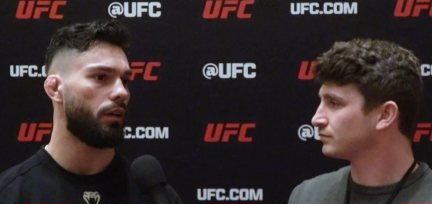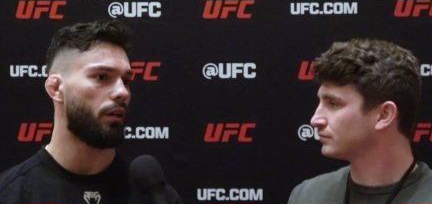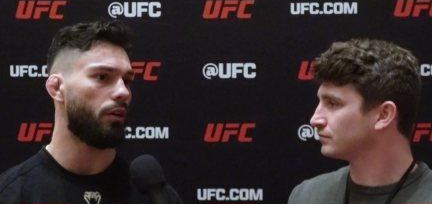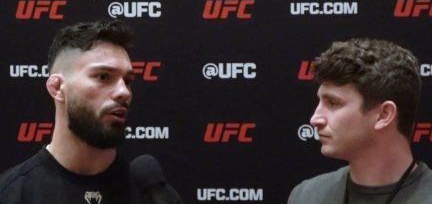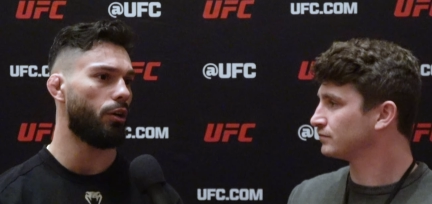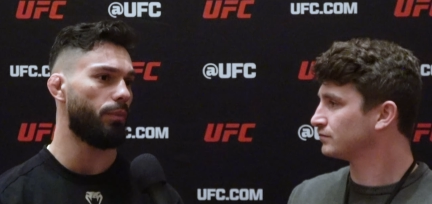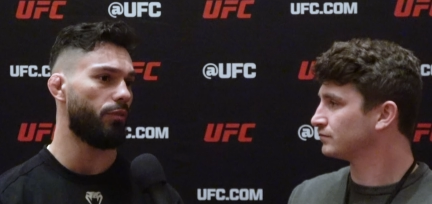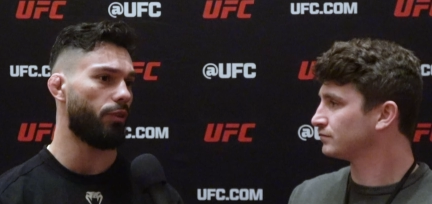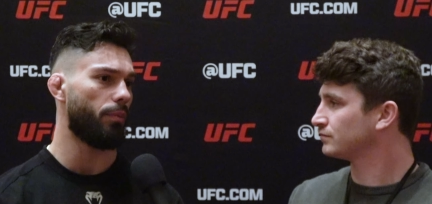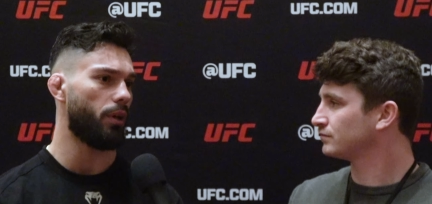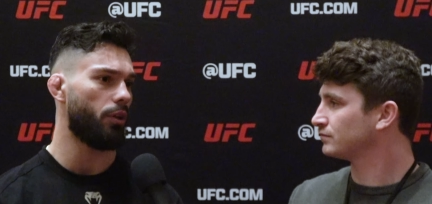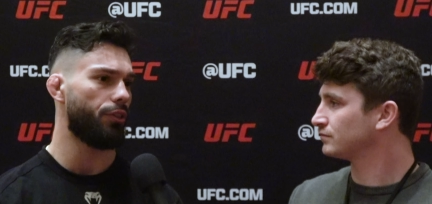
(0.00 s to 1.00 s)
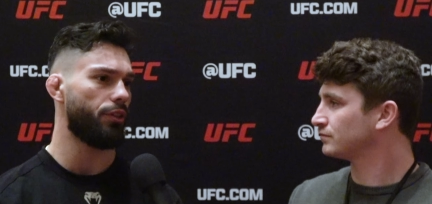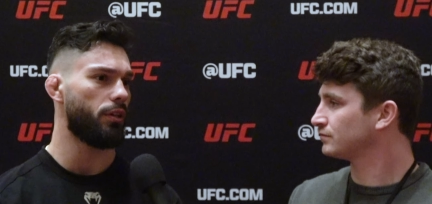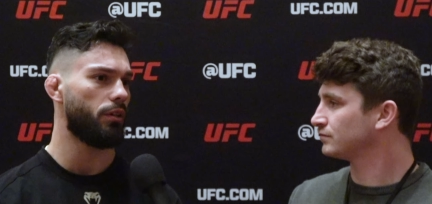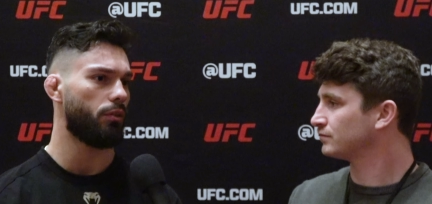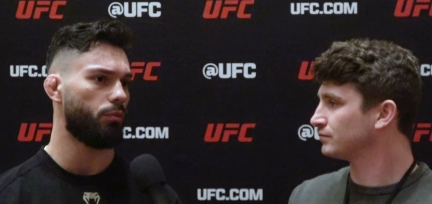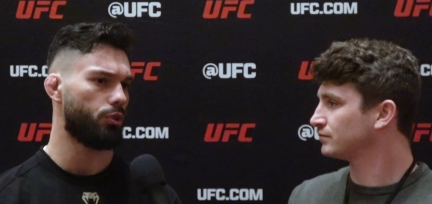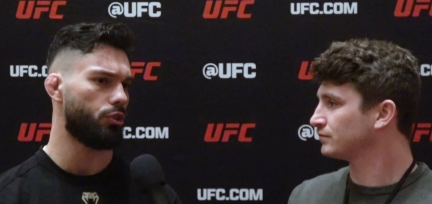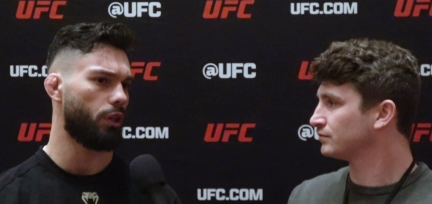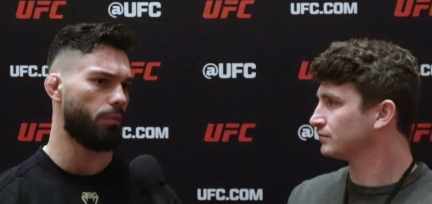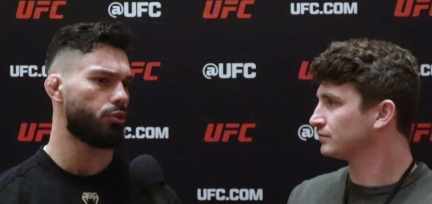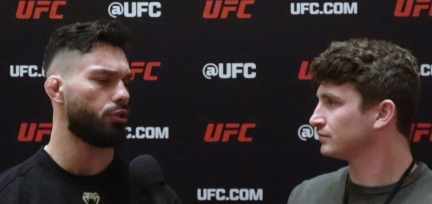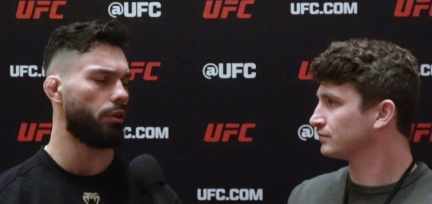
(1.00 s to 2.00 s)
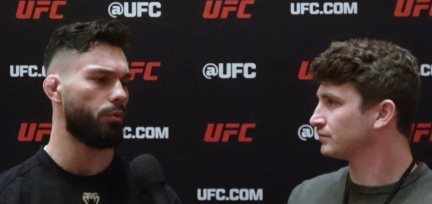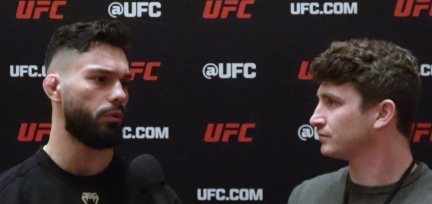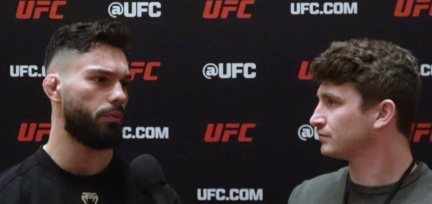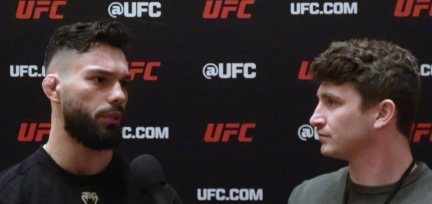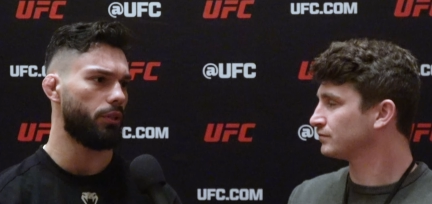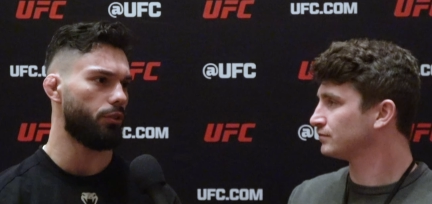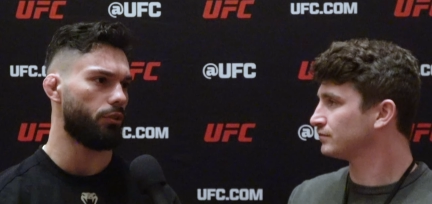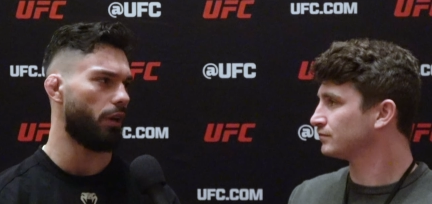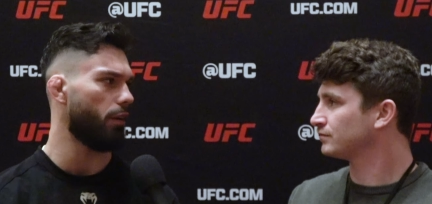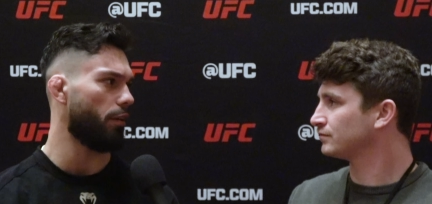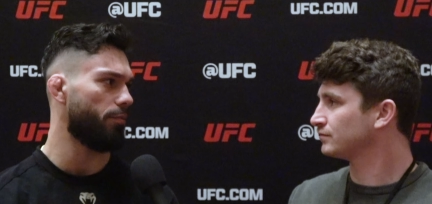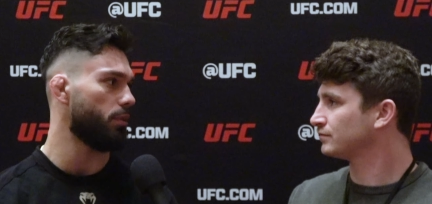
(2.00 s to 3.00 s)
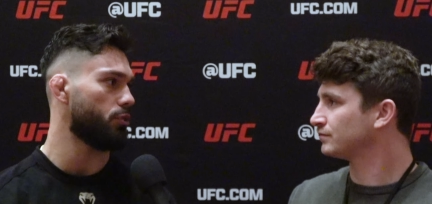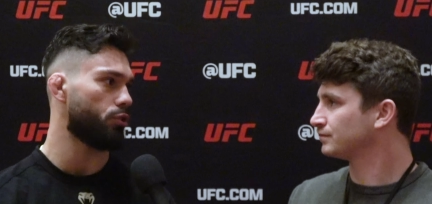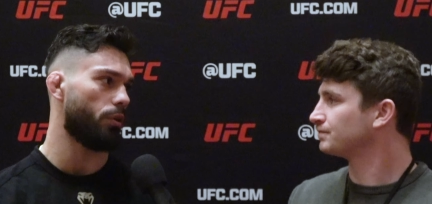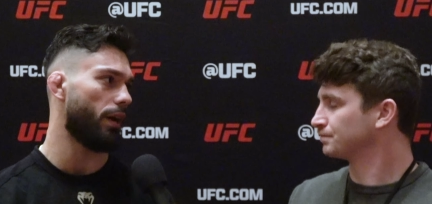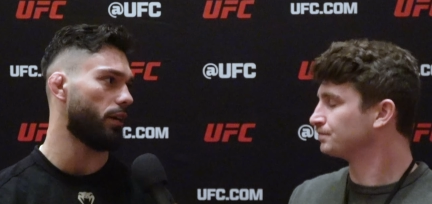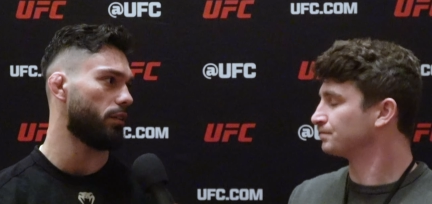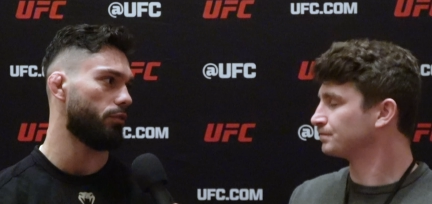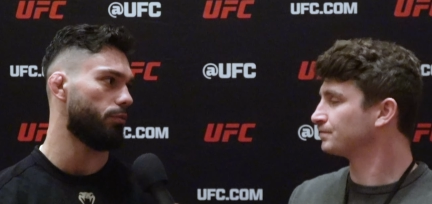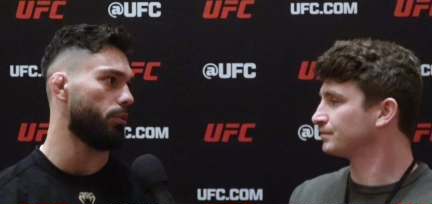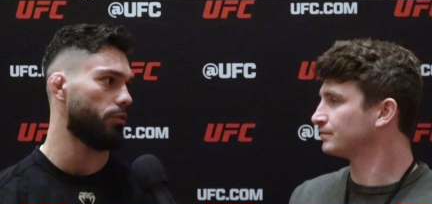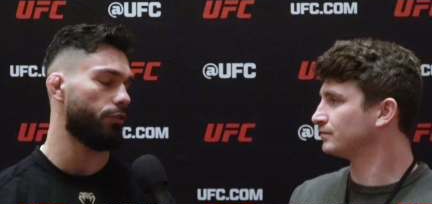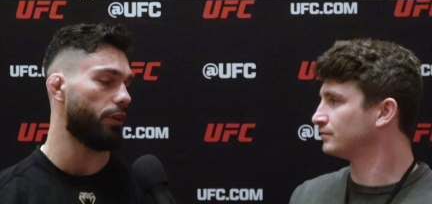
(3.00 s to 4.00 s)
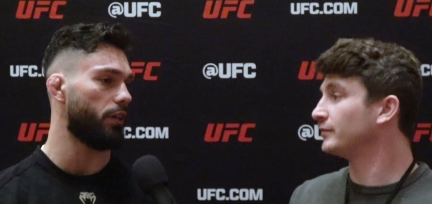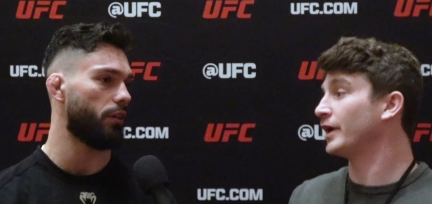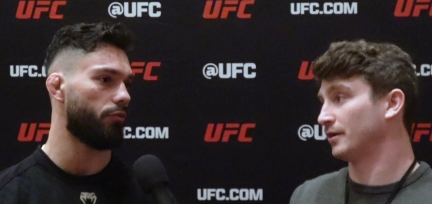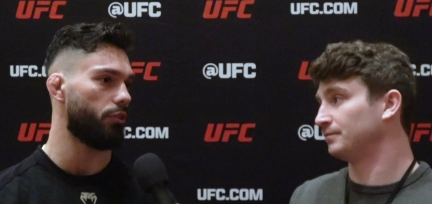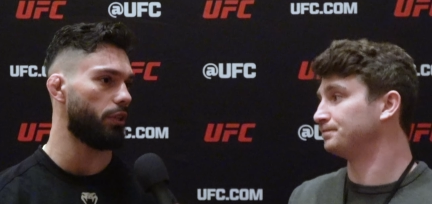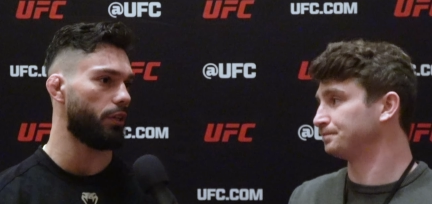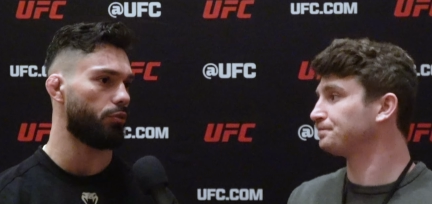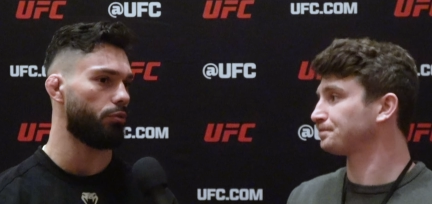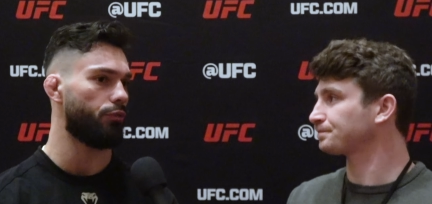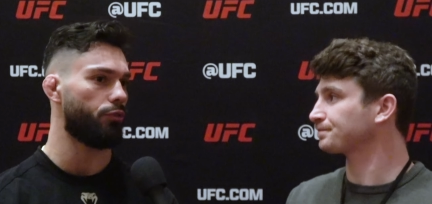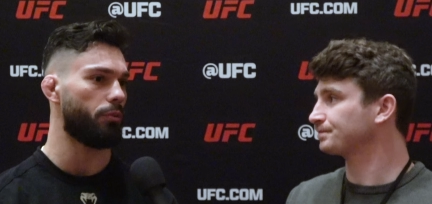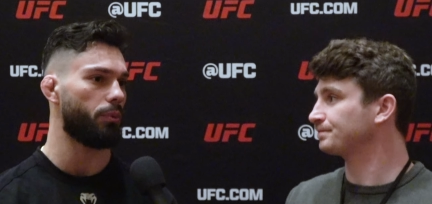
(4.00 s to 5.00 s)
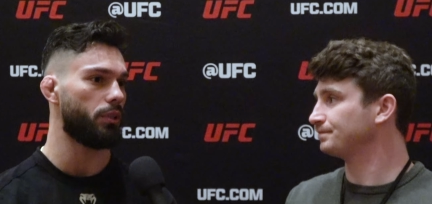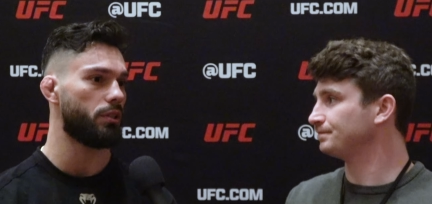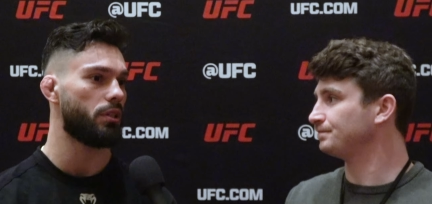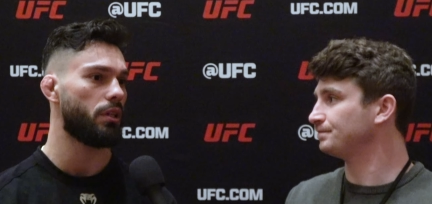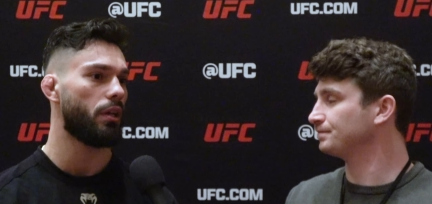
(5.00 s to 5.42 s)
Speaker 1: Um, if I'm healthy, which I'm sure I will be. You know, I, I've been so active, bro, fighting every like three, four months.